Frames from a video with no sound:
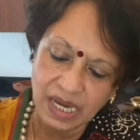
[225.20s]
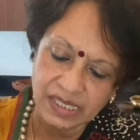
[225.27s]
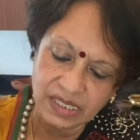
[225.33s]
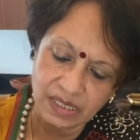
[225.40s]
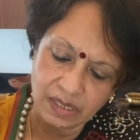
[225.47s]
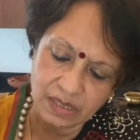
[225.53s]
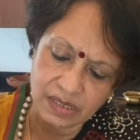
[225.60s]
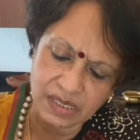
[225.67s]

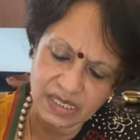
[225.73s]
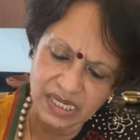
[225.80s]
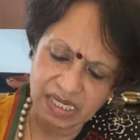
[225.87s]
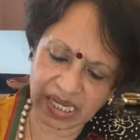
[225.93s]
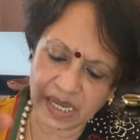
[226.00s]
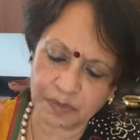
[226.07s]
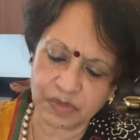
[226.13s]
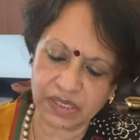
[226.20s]
turned it and
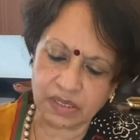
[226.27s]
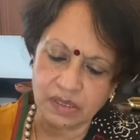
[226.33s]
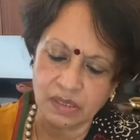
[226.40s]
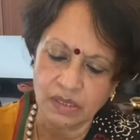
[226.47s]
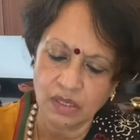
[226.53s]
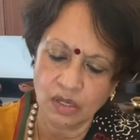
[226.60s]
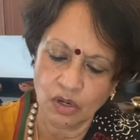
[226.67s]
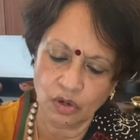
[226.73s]
kept it
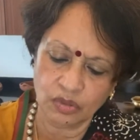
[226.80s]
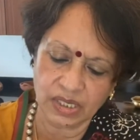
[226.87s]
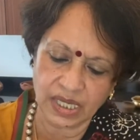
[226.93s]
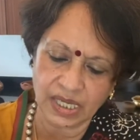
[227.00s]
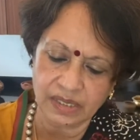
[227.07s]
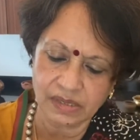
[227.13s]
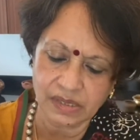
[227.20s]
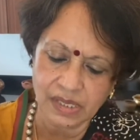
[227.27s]
on the
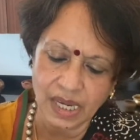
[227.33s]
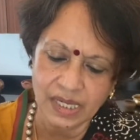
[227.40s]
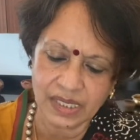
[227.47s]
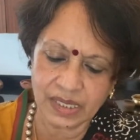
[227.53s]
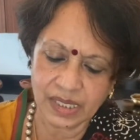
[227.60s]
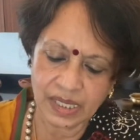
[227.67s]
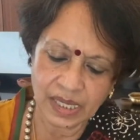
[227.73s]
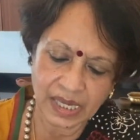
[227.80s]
other side,
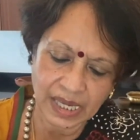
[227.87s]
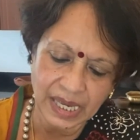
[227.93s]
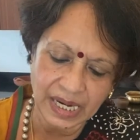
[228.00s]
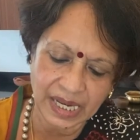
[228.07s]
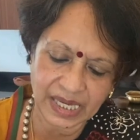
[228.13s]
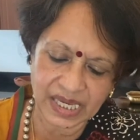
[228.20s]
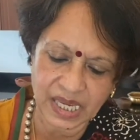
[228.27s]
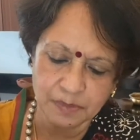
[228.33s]
and
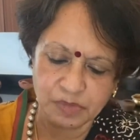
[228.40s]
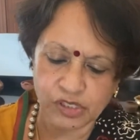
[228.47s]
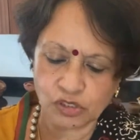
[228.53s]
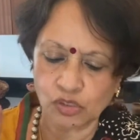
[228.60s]
I kept it.